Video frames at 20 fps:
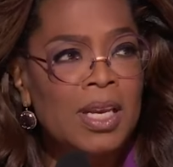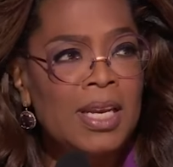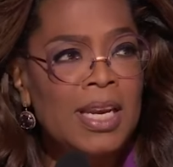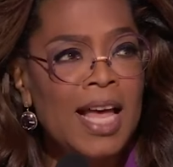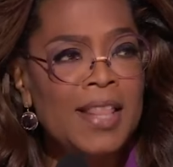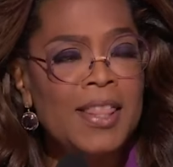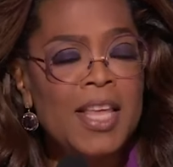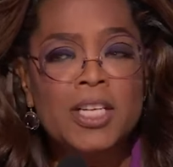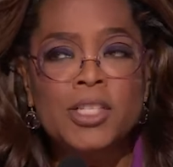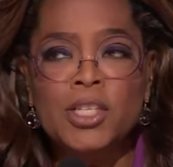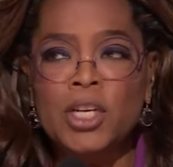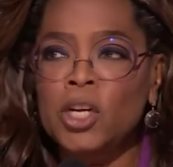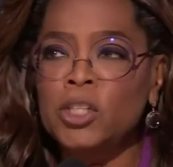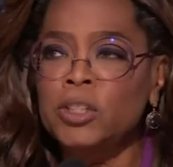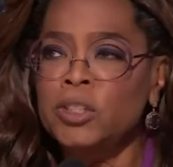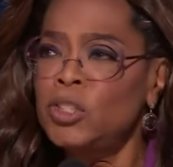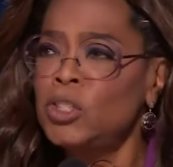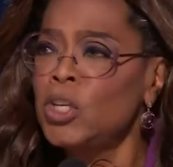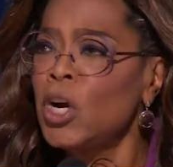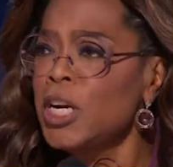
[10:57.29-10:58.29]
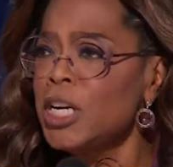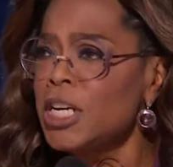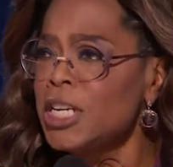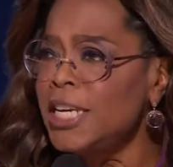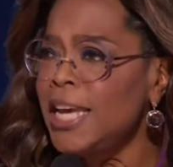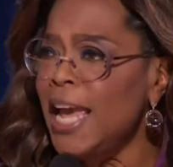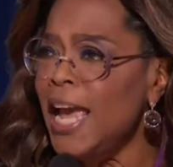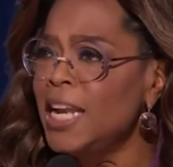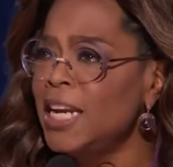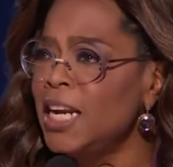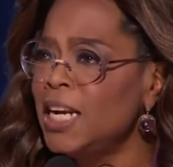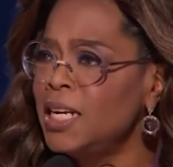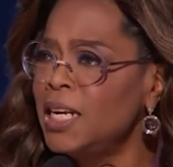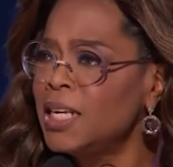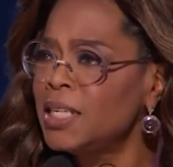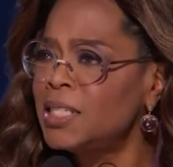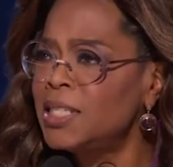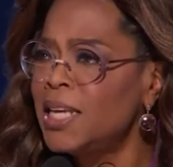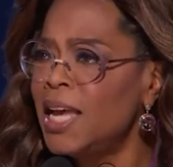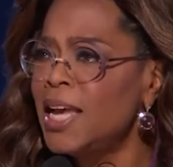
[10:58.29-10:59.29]
Now, there's a certain candidate
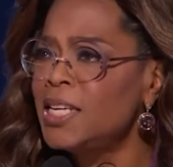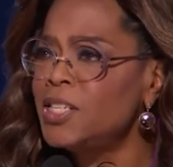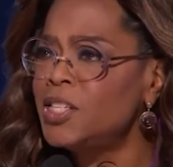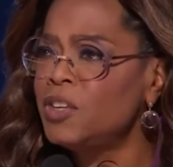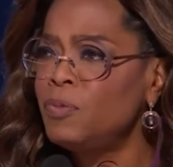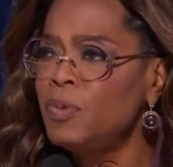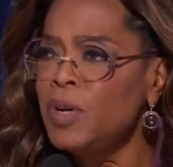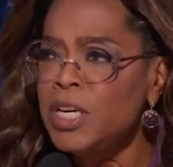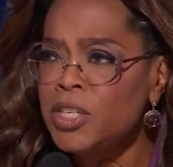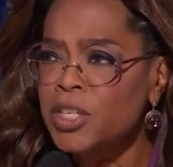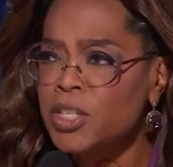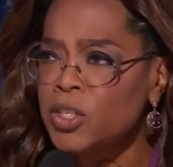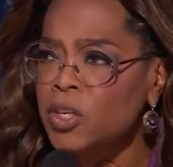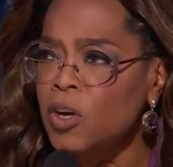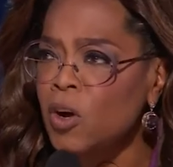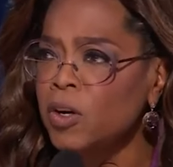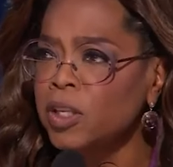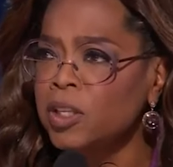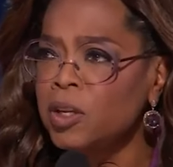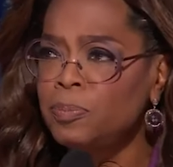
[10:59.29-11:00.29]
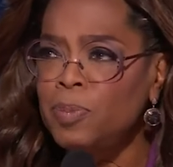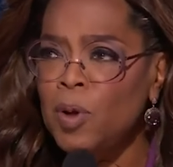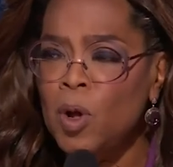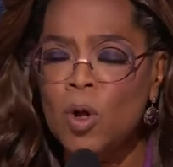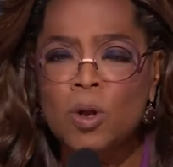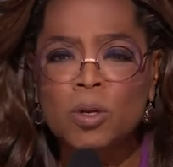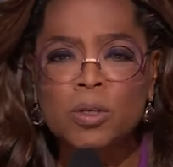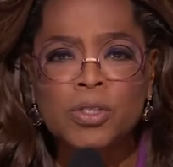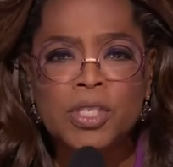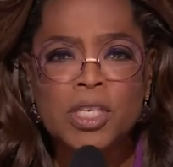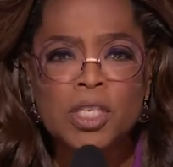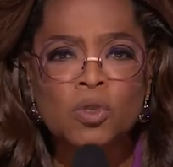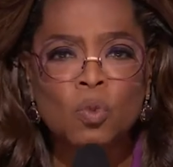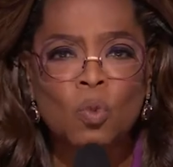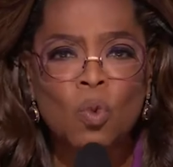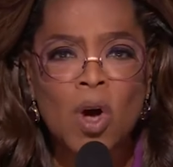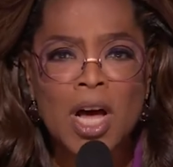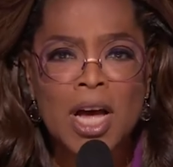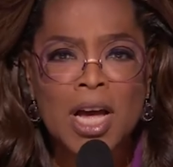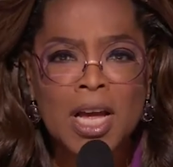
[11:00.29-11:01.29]
that says if we just go to the polls this
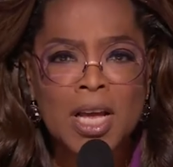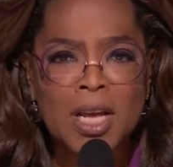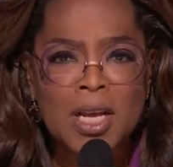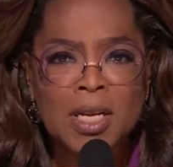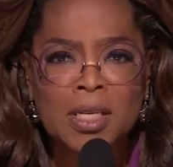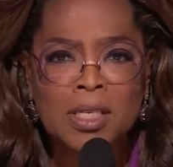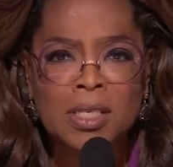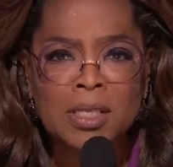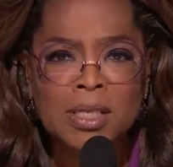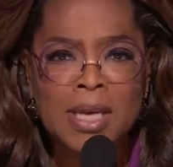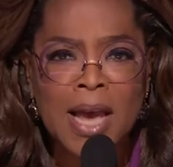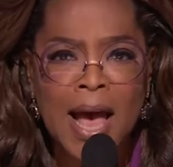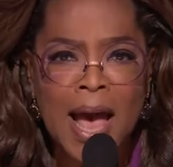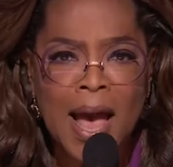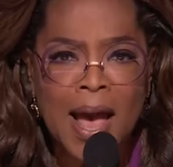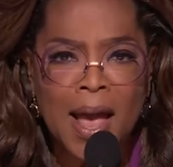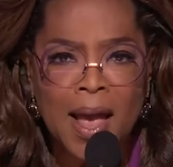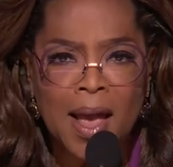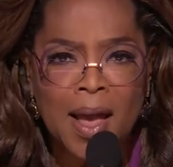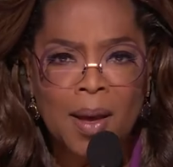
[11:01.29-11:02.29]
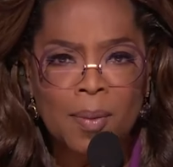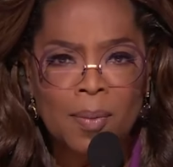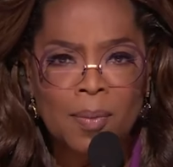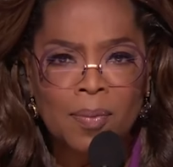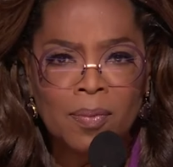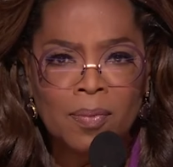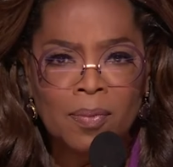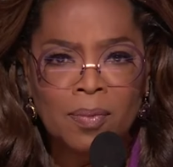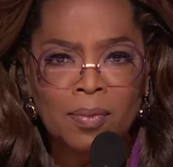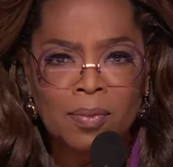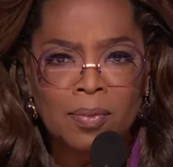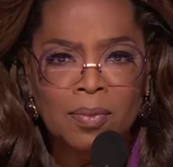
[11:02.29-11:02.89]
one time,